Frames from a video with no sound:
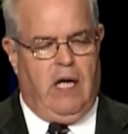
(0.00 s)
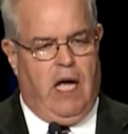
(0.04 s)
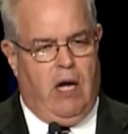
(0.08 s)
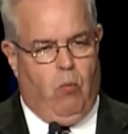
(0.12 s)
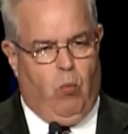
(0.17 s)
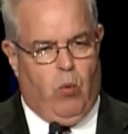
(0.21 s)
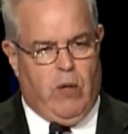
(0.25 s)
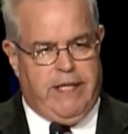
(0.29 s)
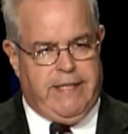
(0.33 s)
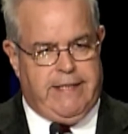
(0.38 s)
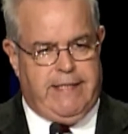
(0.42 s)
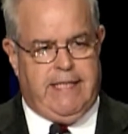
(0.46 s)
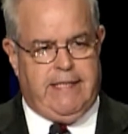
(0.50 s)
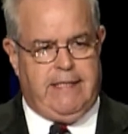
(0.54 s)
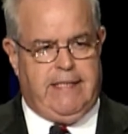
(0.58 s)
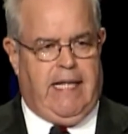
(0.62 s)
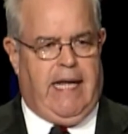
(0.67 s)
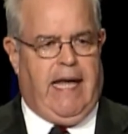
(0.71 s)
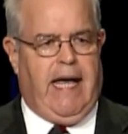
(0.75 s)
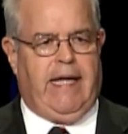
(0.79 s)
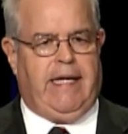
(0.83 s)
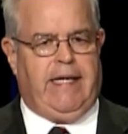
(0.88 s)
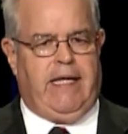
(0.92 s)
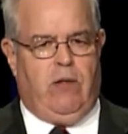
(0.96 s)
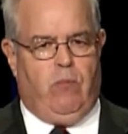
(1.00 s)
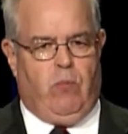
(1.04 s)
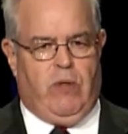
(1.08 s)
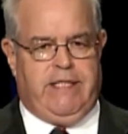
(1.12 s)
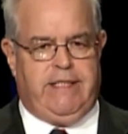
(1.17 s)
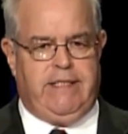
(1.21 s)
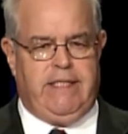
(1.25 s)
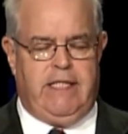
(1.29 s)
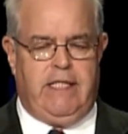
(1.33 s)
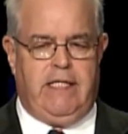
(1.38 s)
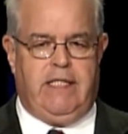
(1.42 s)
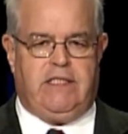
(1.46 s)
And we did that, and
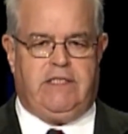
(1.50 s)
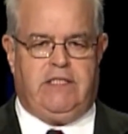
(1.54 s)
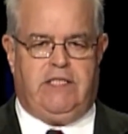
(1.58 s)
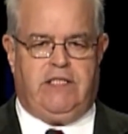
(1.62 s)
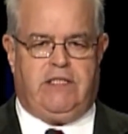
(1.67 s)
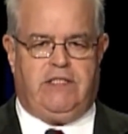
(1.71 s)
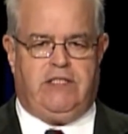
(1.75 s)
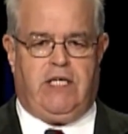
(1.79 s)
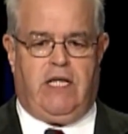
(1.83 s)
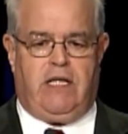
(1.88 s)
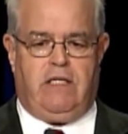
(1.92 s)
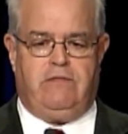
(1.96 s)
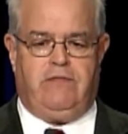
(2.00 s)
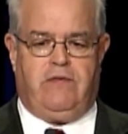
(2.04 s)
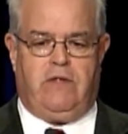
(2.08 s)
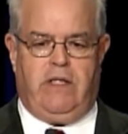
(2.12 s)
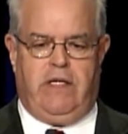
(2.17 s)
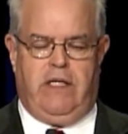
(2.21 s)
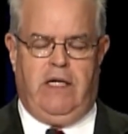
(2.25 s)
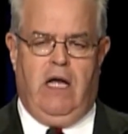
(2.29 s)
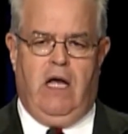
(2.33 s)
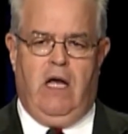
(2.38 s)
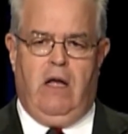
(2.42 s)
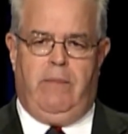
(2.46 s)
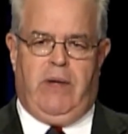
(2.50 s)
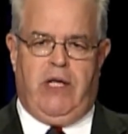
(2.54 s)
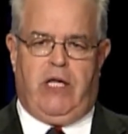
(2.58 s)
we did it successfully